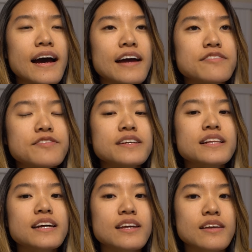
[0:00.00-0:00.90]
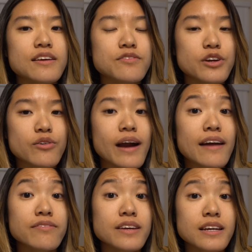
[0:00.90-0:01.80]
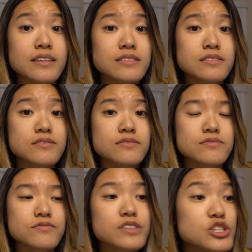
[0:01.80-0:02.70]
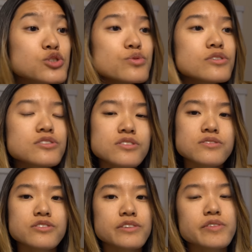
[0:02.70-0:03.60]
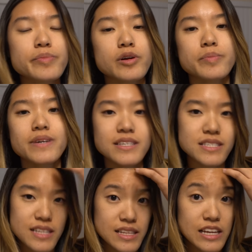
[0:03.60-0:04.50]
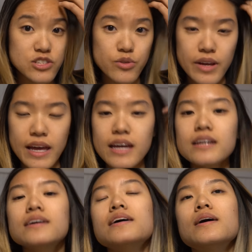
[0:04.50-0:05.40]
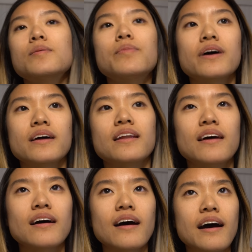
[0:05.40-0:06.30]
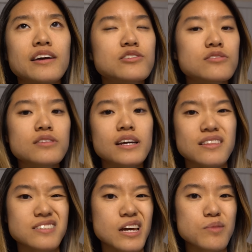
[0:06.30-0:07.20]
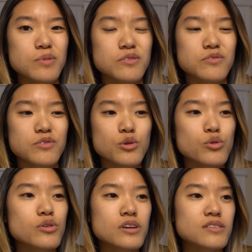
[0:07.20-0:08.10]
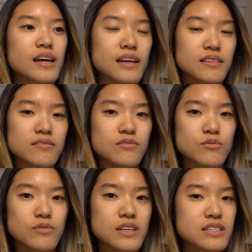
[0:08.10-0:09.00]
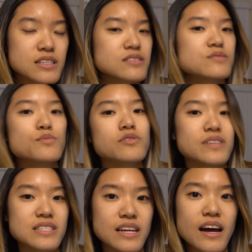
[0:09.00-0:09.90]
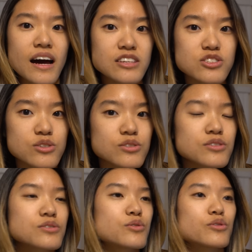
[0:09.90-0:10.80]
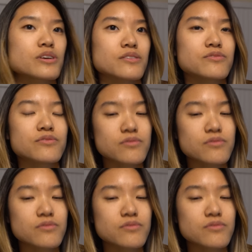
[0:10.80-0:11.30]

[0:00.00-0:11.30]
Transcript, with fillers: I feel like if the graphic visuals serve a purpose, then that's okay. But I don't like the type of gore that is in movies like Hostel or